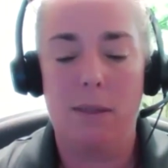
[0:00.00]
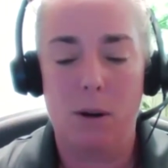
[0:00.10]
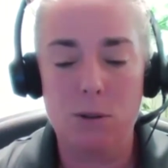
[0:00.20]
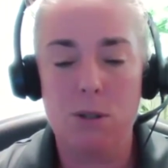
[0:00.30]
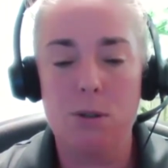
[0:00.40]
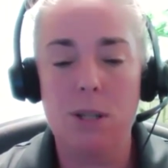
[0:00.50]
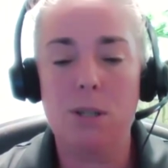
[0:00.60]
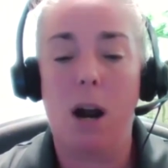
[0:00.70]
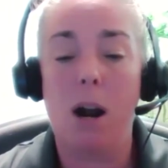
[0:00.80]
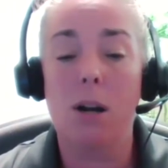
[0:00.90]
those
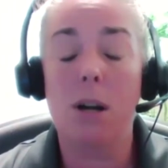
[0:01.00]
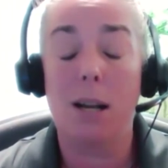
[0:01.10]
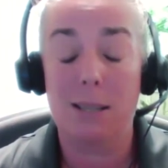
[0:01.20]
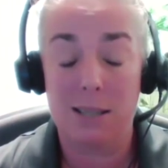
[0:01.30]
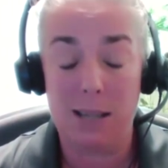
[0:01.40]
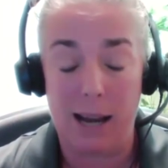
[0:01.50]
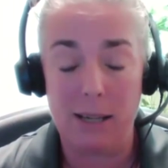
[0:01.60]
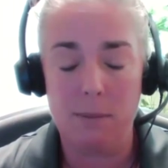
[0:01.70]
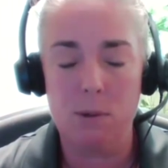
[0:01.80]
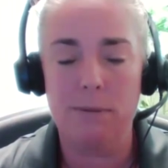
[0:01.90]
students are
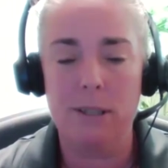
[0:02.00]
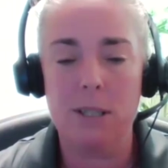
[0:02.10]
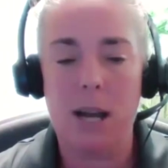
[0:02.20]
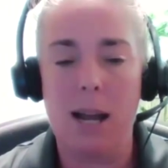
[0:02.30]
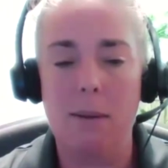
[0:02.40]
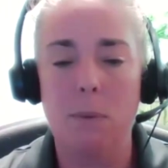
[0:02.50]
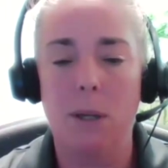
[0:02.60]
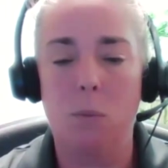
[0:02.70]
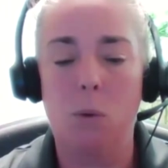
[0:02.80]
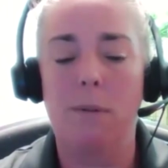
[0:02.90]
assigned a move-in time
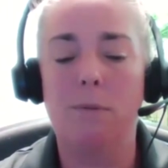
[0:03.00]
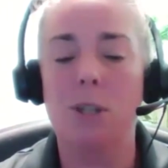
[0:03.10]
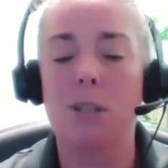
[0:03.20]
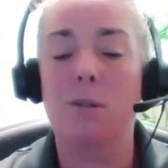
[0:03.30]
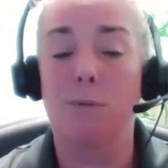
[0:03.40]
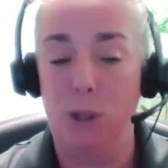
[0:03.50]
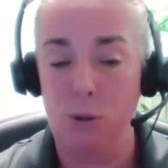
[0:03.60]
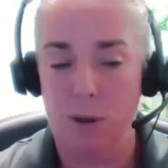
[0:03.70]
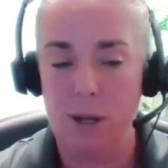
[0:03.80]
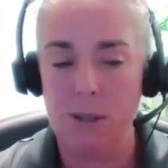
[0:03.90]
and would have just
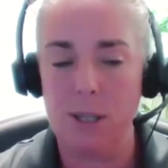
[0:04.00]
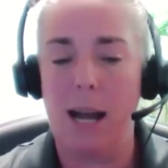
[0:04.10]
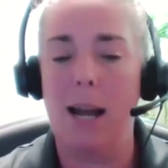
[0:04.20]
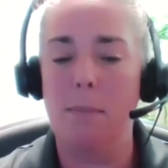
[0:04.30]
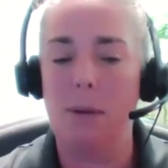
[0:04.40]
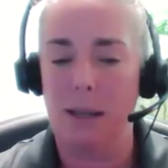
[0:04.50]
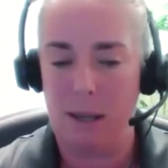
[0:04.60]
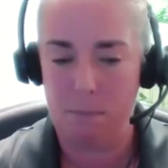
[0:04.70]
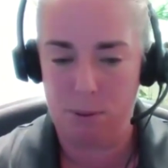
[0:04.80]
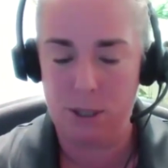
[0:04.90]
viewed their time and
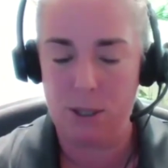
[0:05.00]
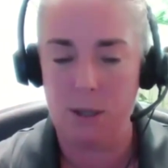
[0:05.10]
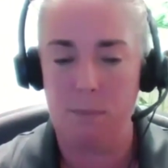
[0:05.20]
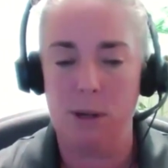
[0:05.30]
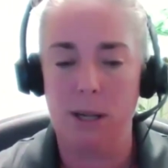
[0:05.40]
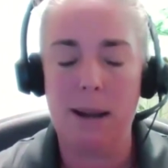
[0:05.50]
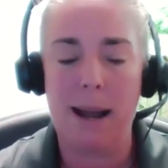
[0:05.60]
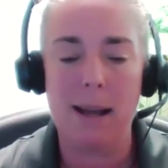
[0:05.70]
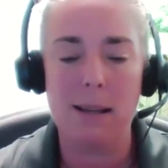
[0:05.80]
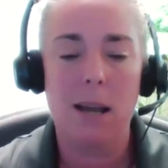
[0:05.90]
then printed the boarding
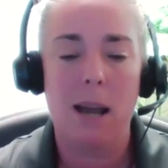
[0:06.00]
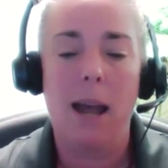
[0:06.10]
pass.